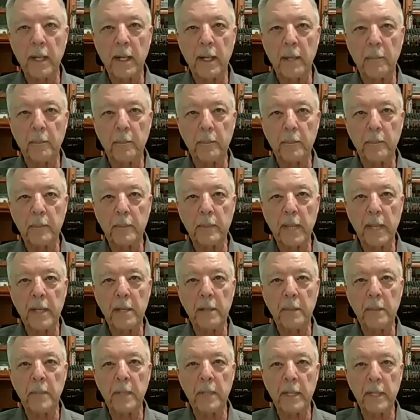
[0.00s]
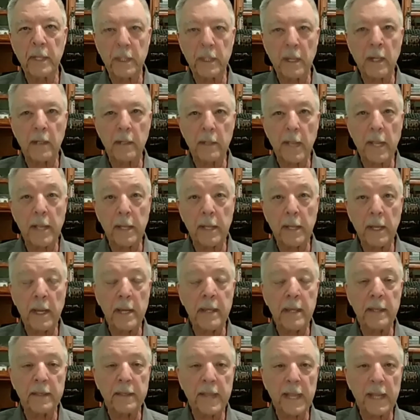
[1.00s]

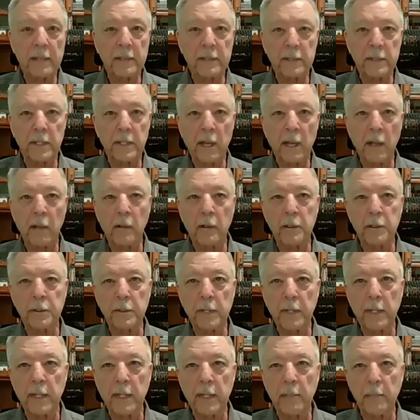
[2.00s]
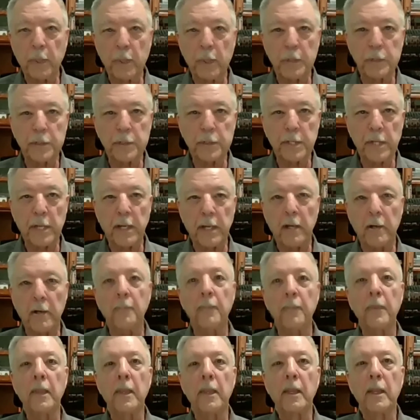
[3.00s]
$80,000 per
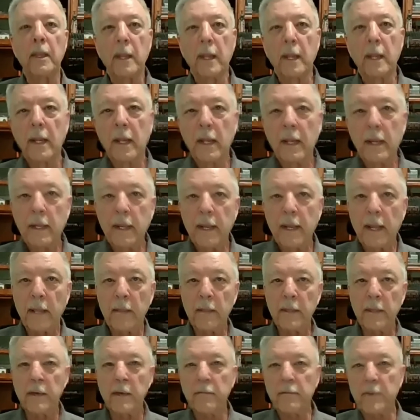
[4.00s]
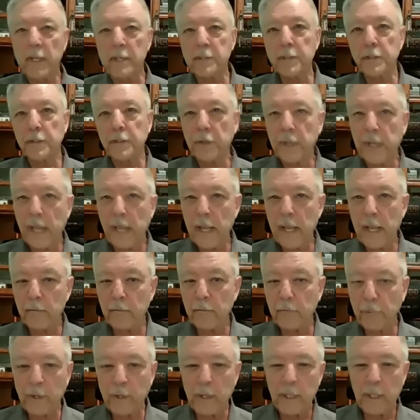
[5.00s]
share. Now, the investor can't
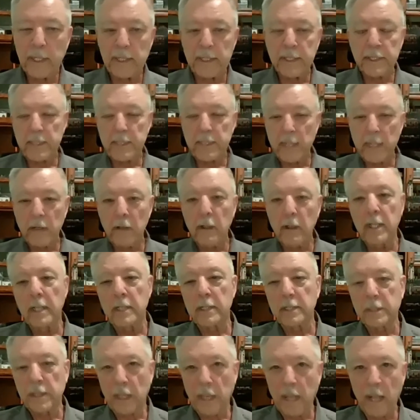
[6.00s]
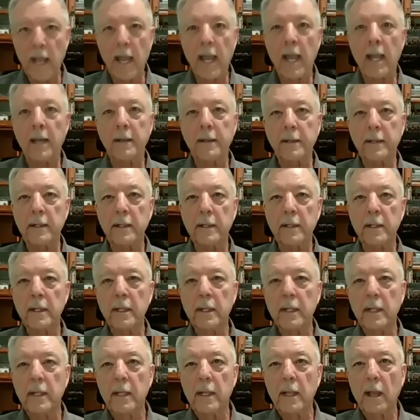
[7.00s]
freely sell his lot.
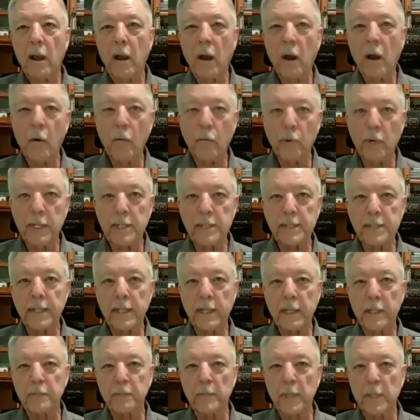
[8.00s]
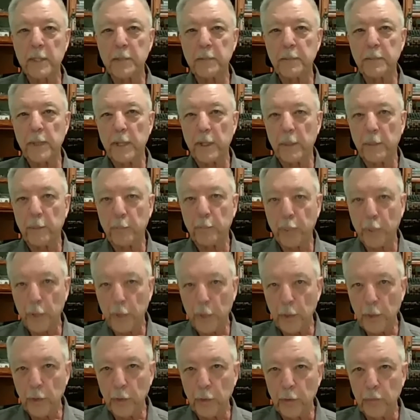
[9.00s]
All resales must be
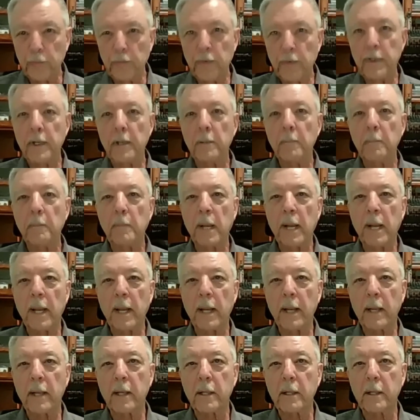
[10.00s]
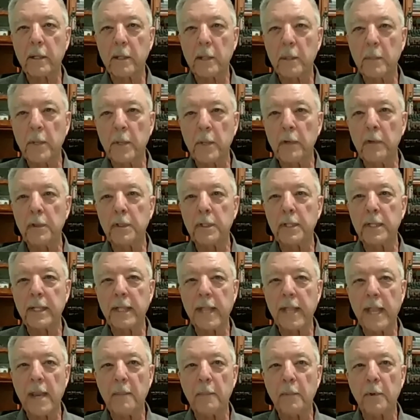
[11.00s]
approved by community
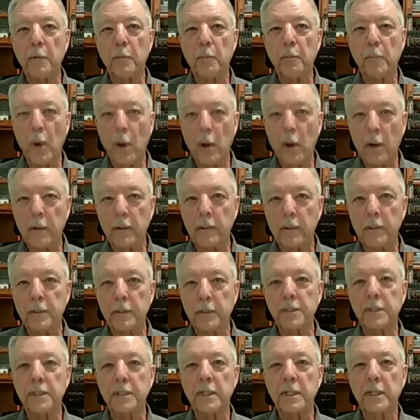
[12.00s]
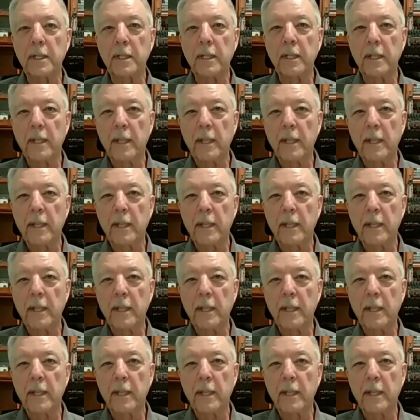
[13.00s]
capital partners,